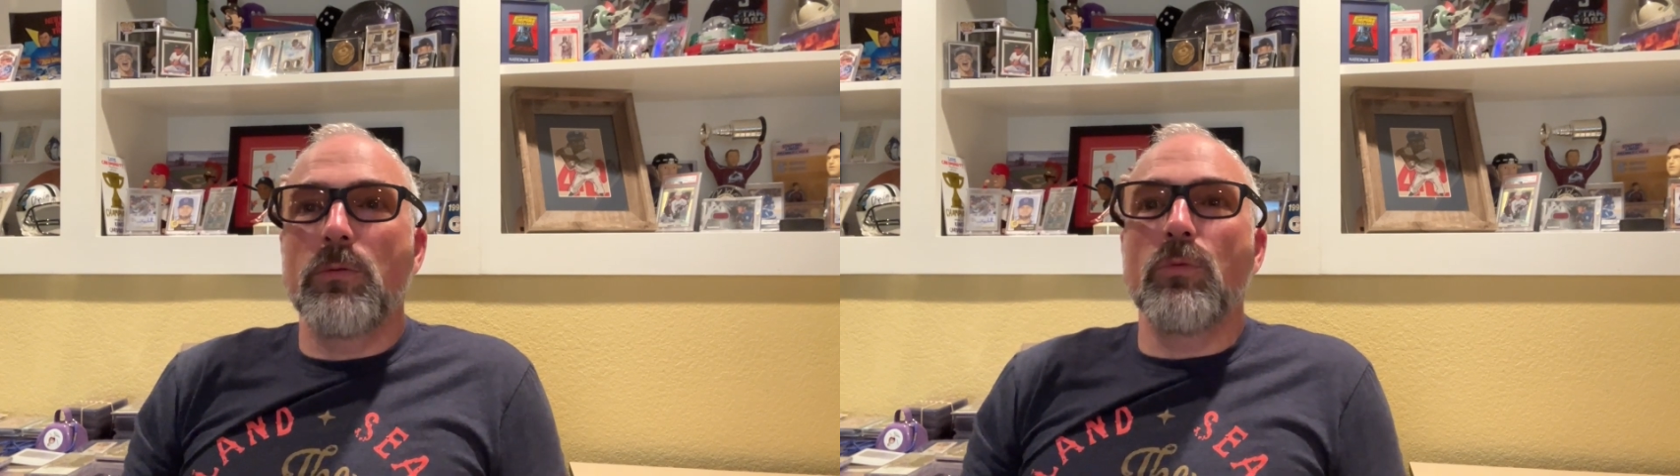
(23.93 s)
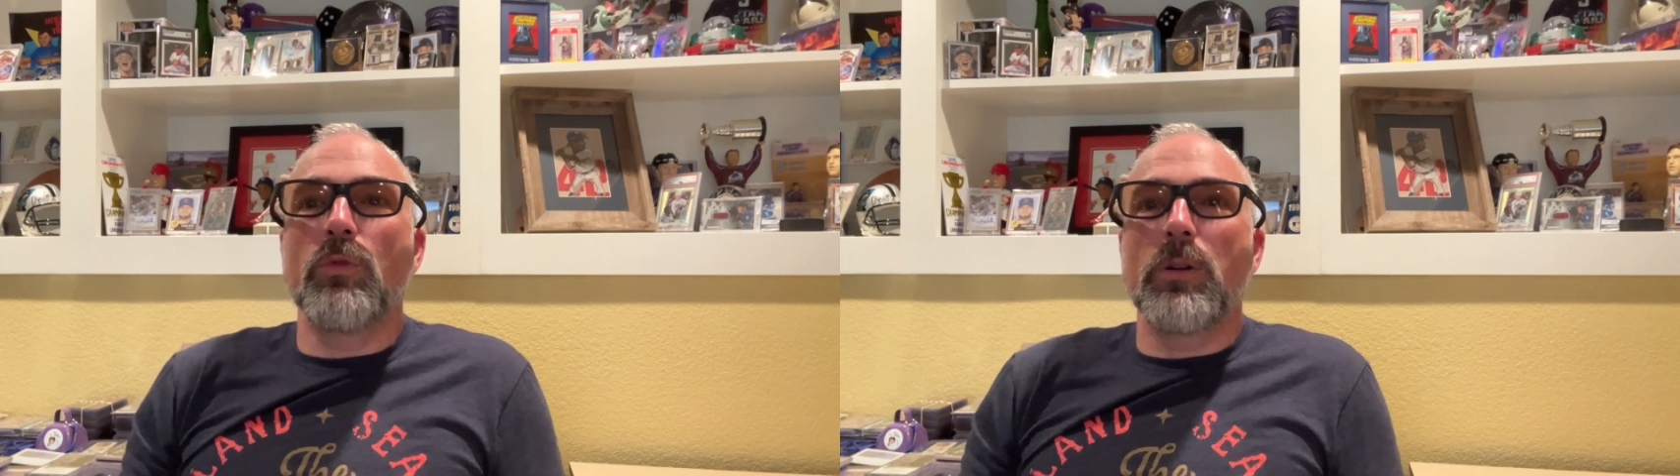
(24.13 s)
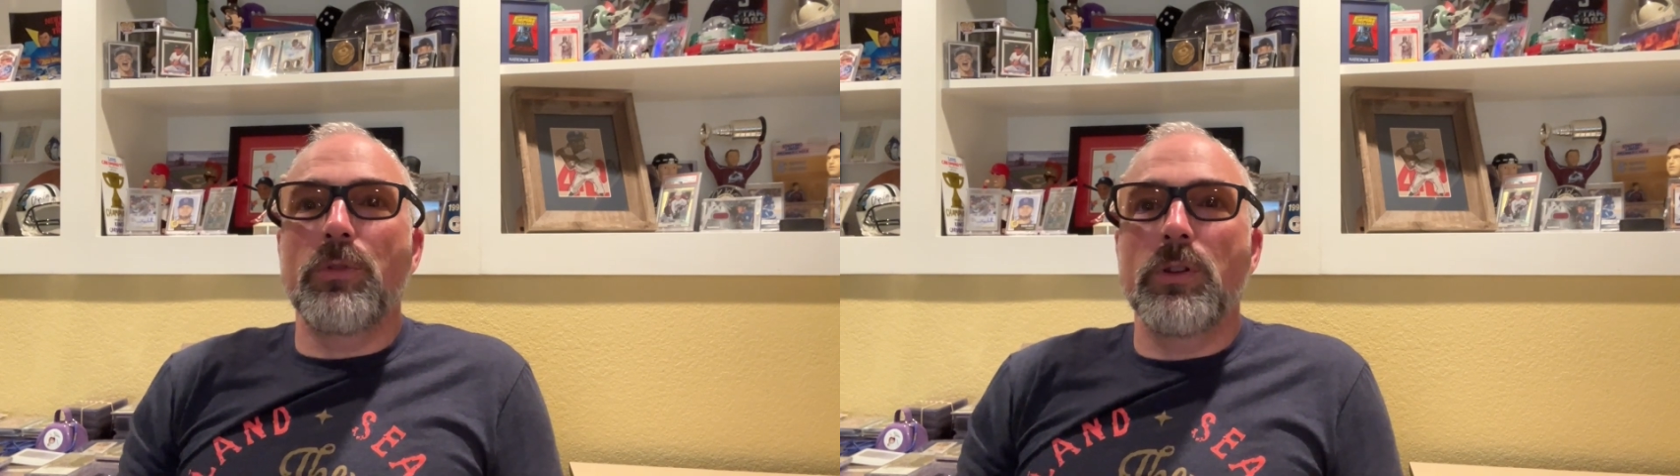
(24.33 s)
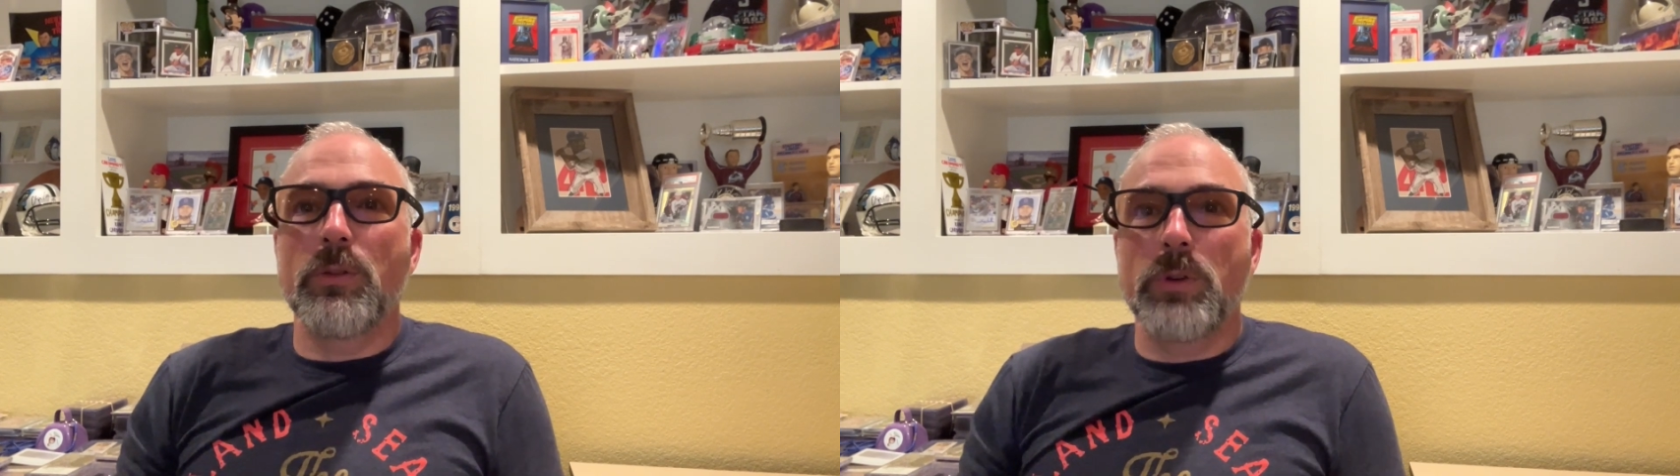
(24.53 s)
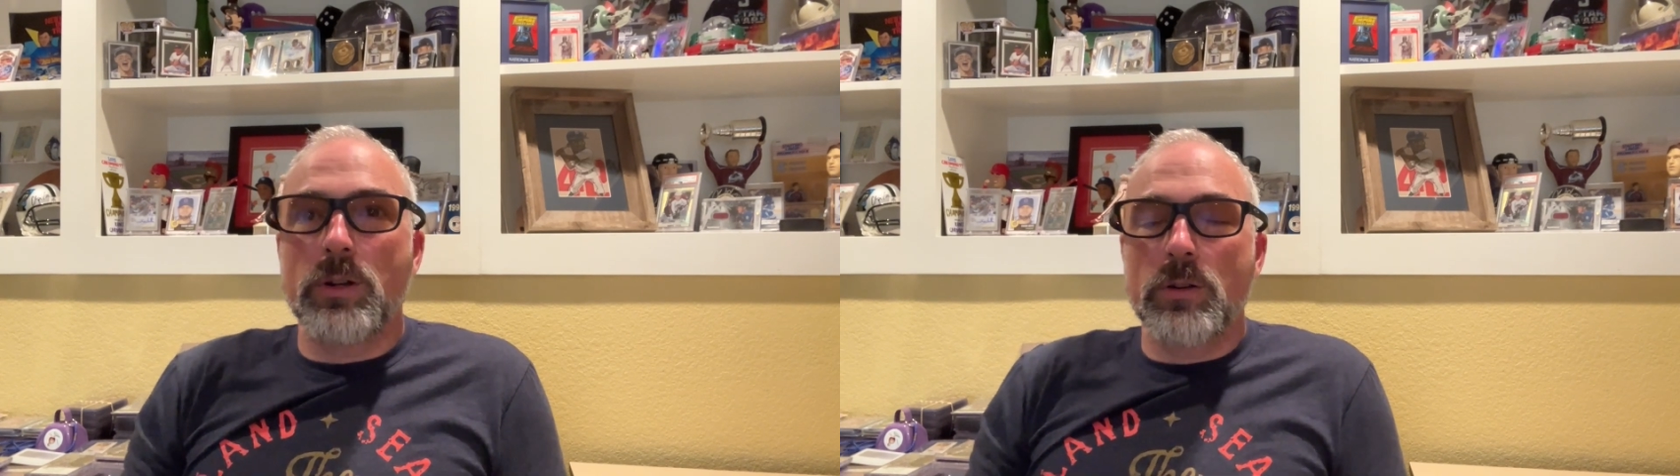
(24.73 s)
warmer in the
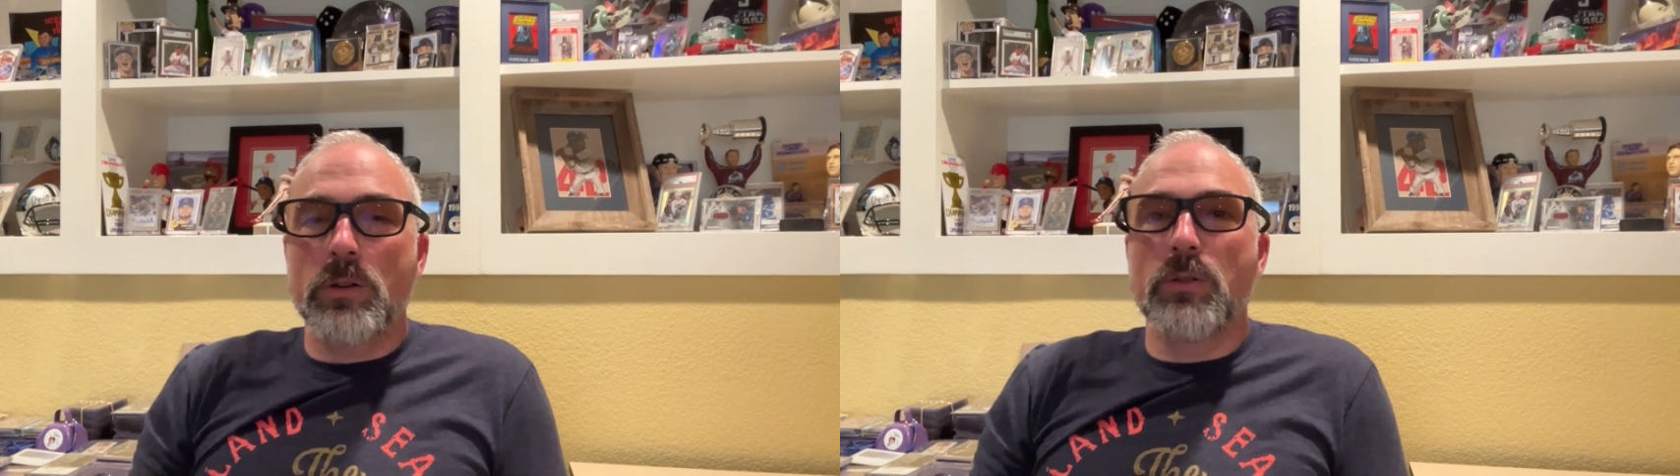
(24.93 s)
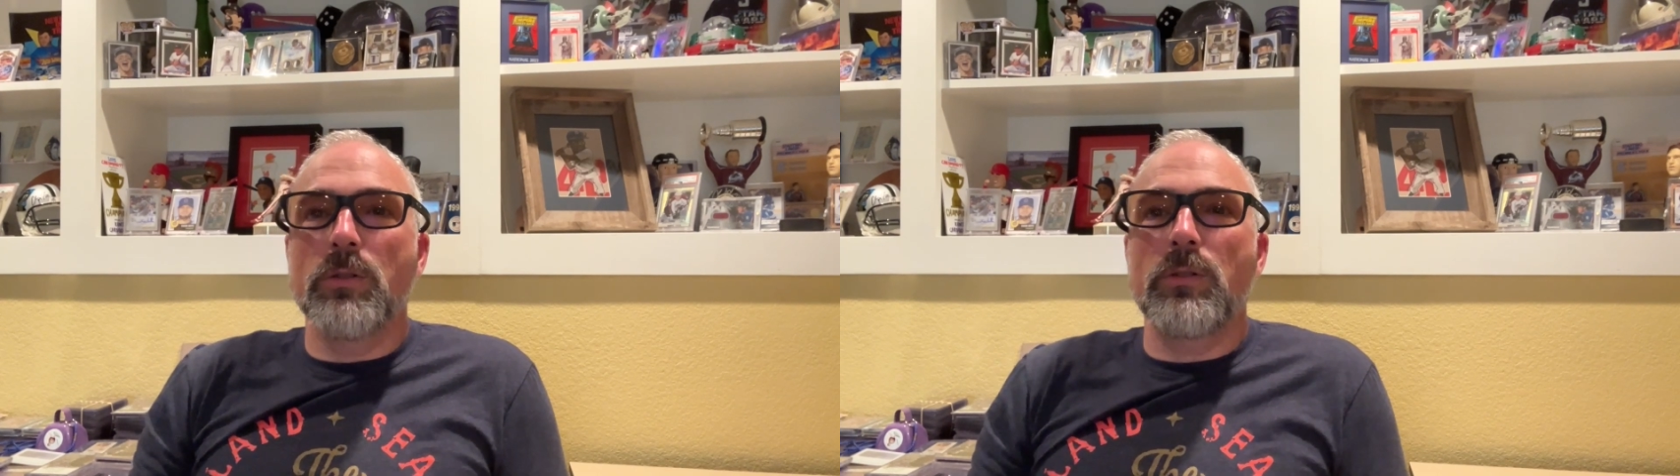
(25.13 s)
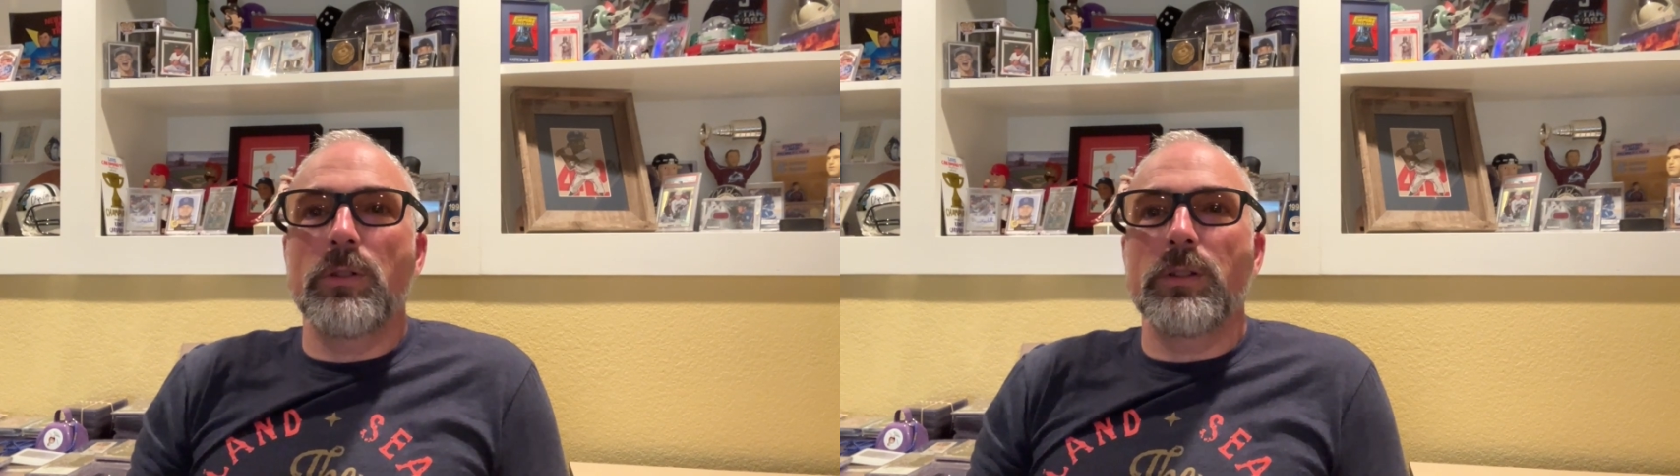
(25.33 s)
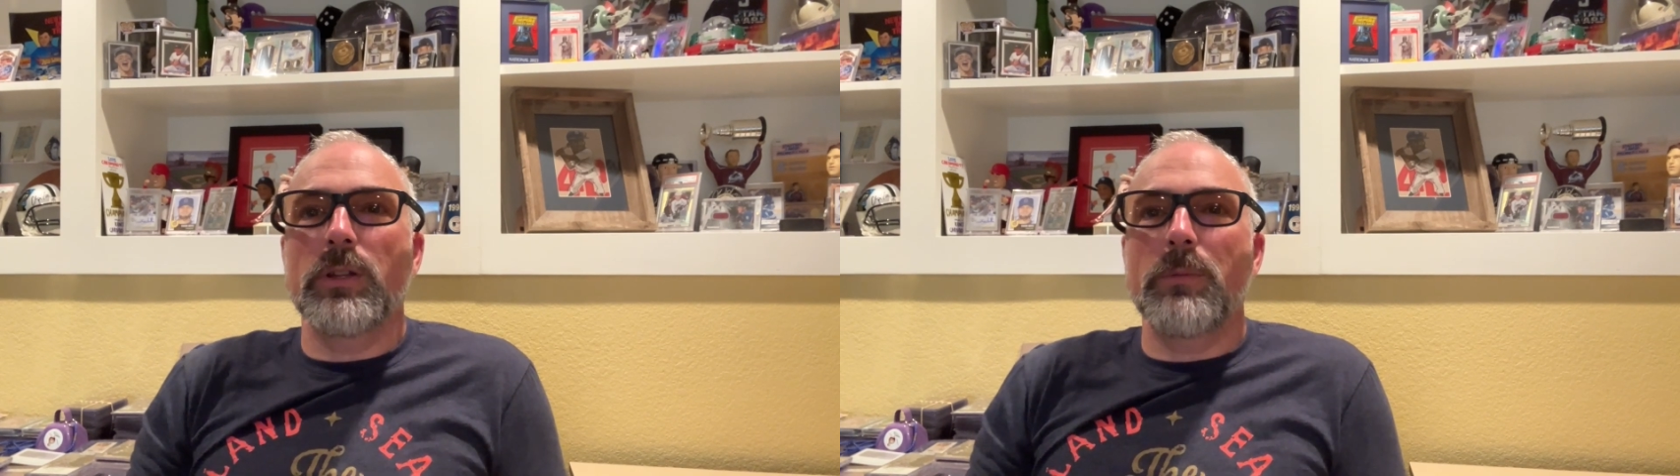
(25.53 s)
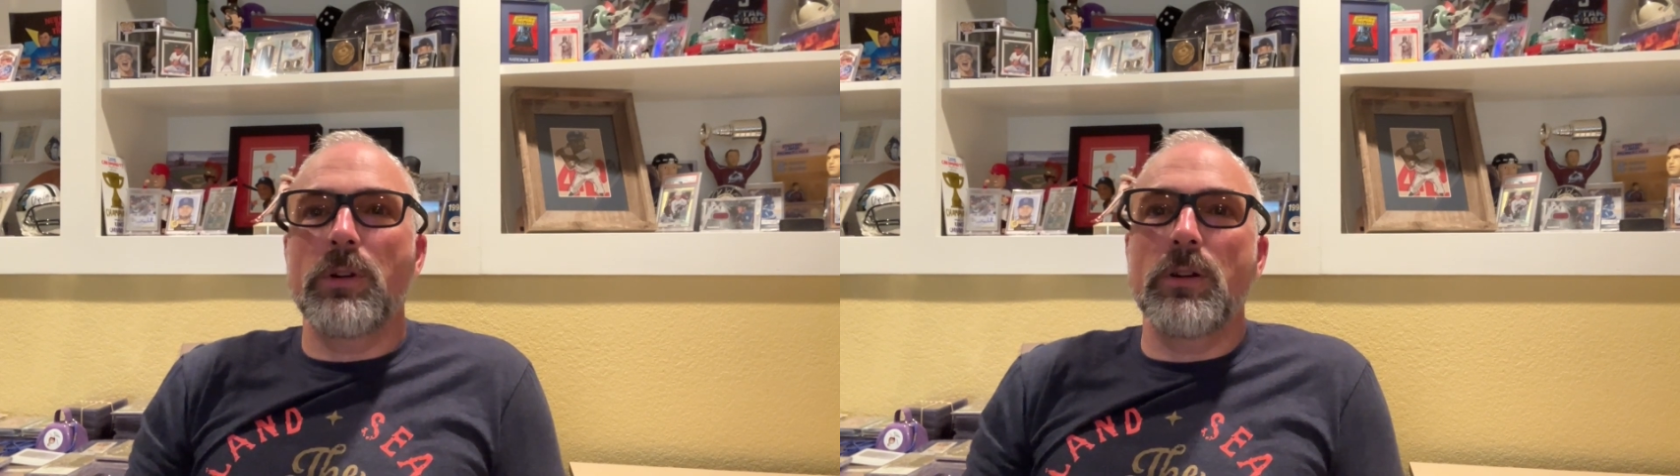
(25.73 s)
winter, cooler in the
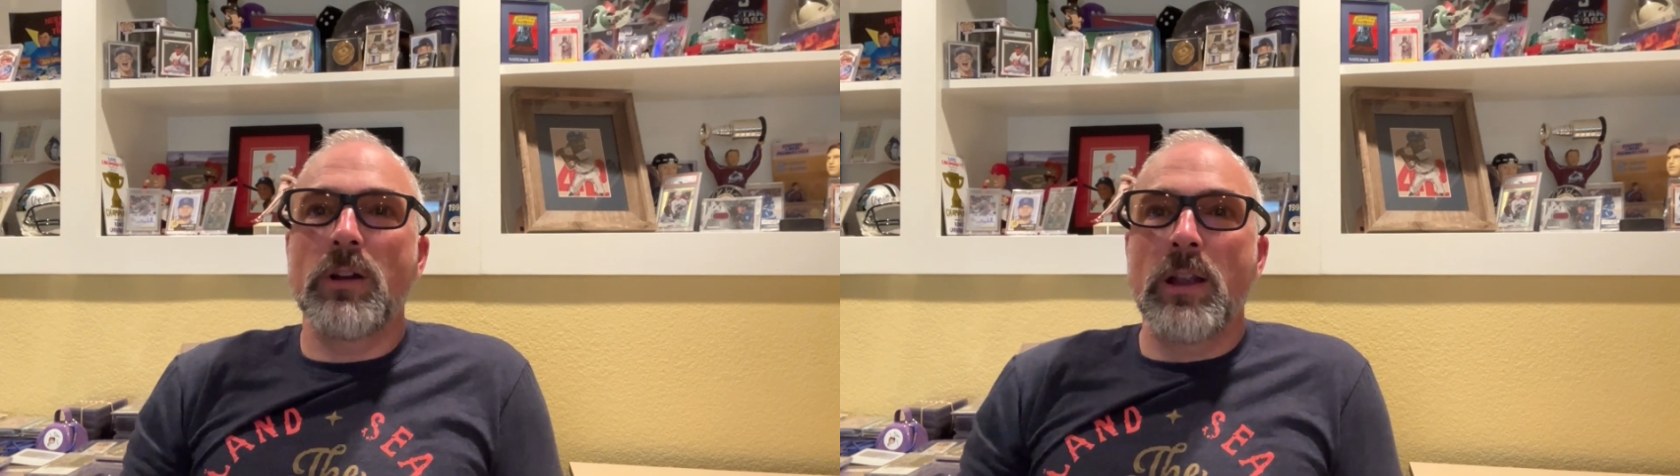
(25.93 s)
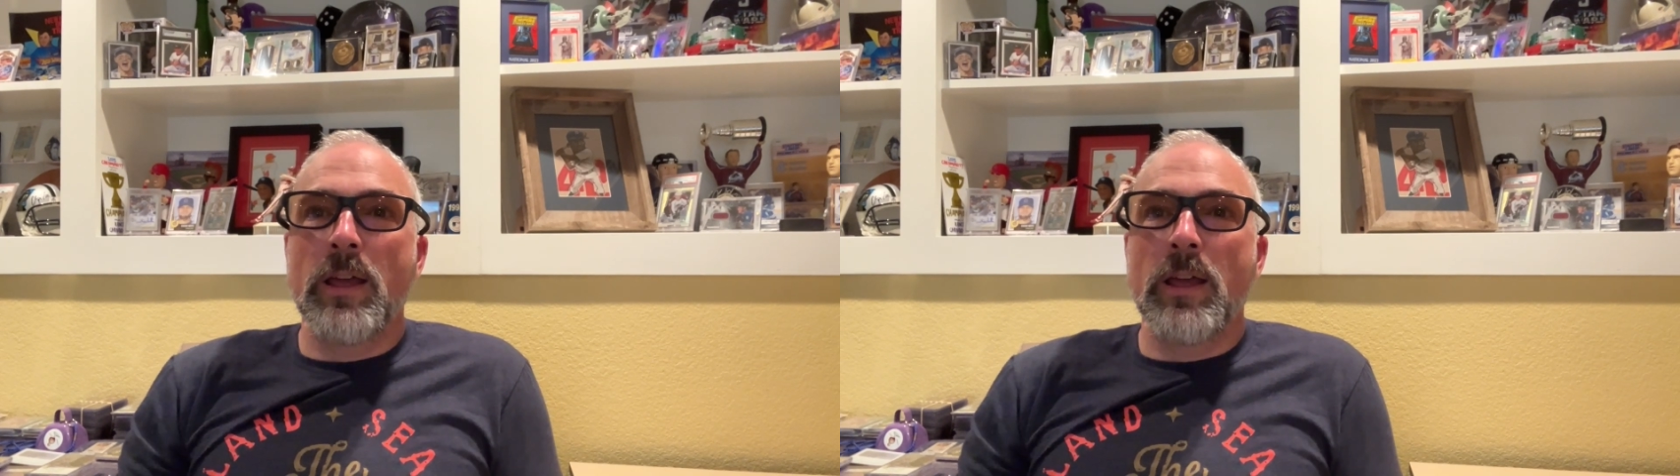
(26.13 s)
summer,